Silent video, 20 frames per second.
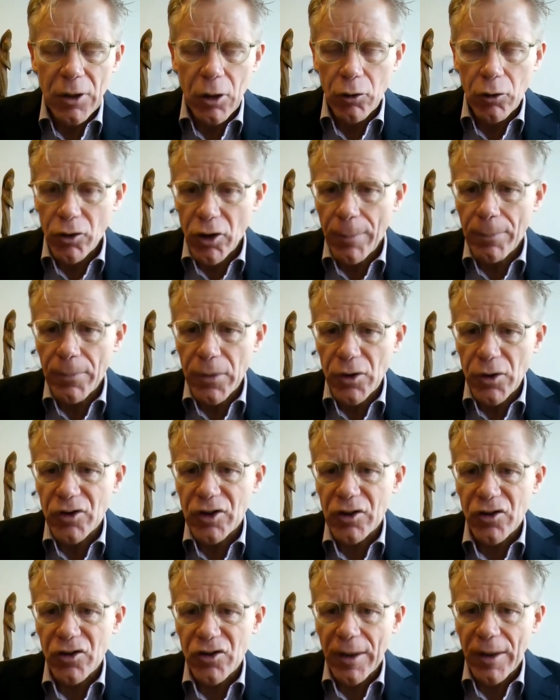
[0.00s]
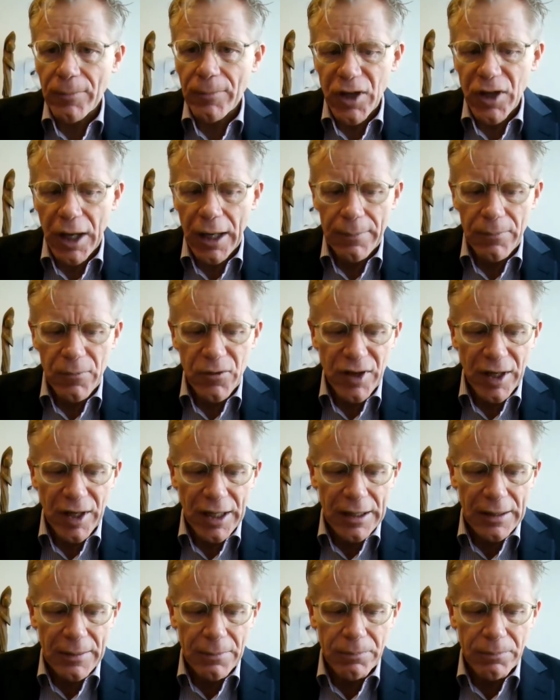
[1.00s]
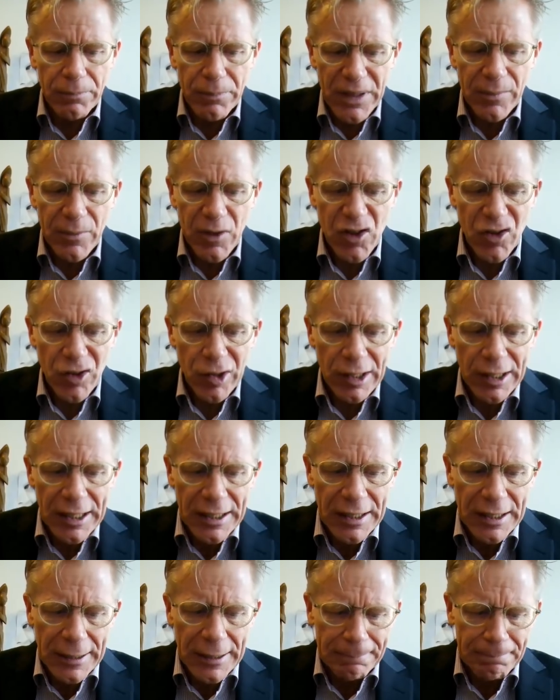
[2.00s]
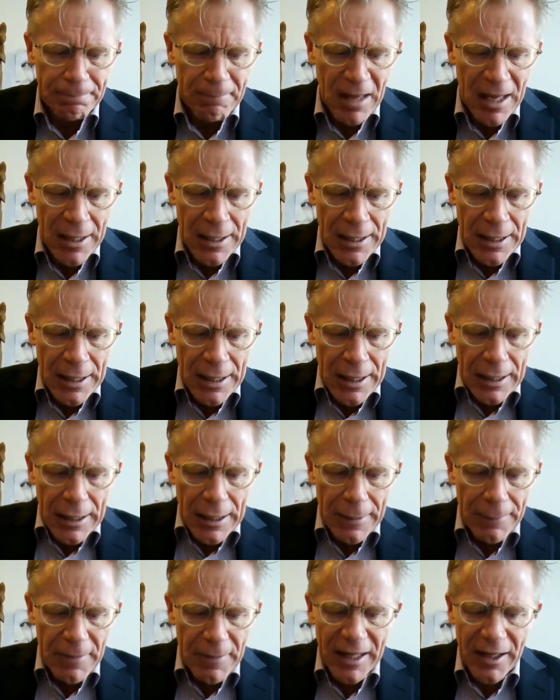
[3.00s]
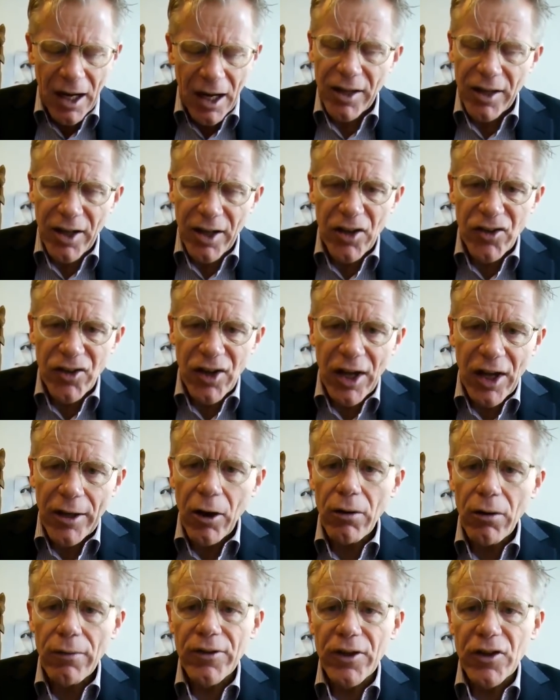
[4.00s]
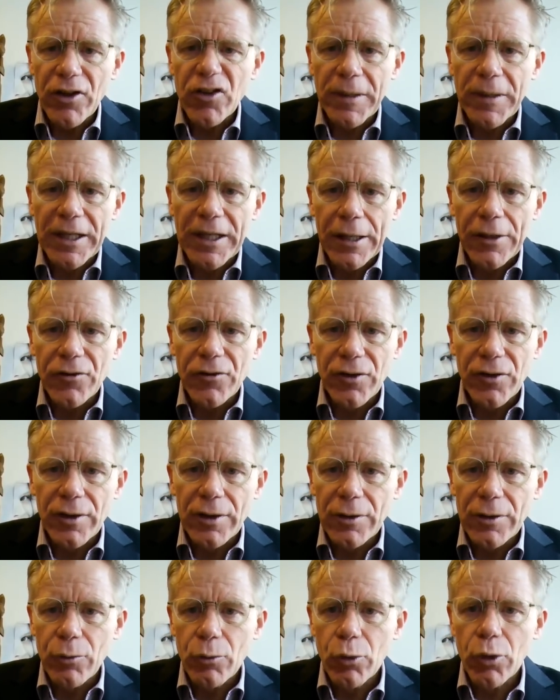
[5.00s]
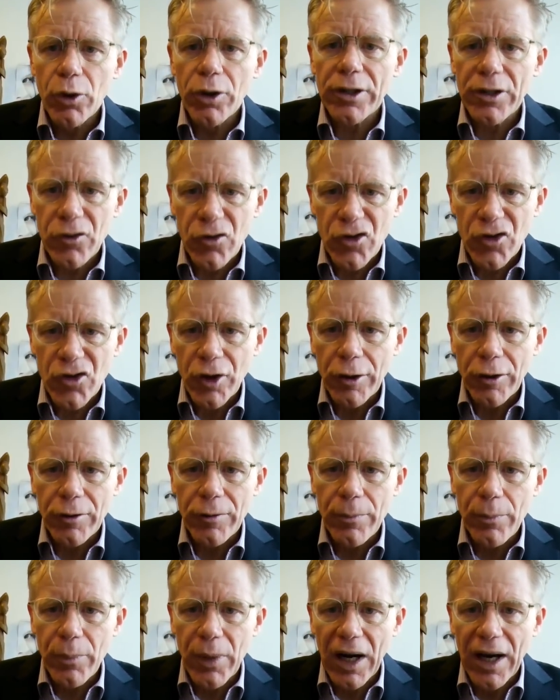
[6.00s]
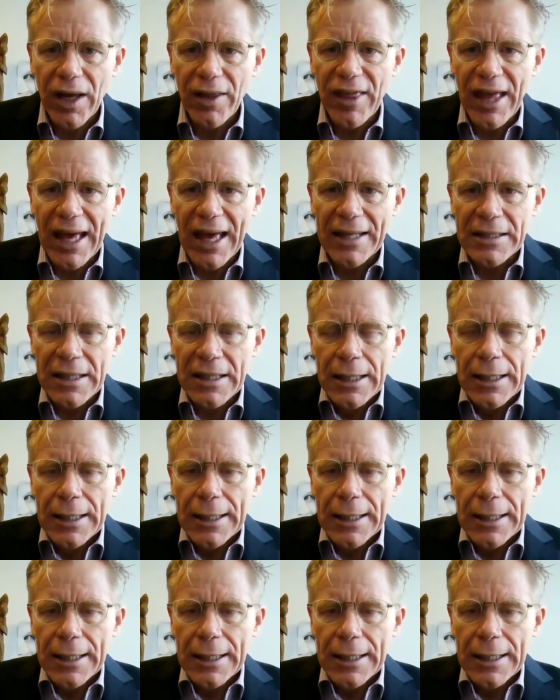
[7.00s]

or numbers can sometimes be misleading. And I say all of this because we're concerned by that,